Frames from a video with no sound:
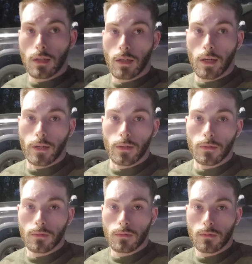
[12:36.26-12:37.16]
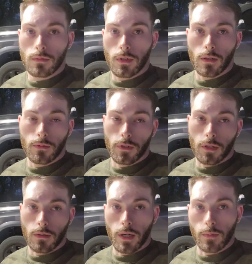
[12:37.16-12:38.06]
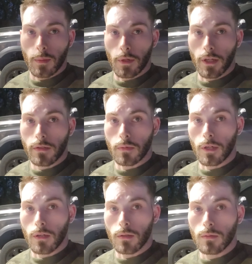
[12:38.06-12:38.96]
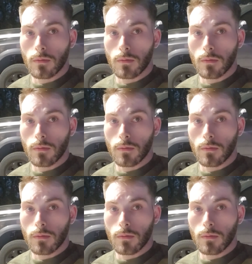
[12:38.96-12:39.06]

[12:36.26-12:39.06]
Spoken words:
I don't feel like riding my bike tomorrow.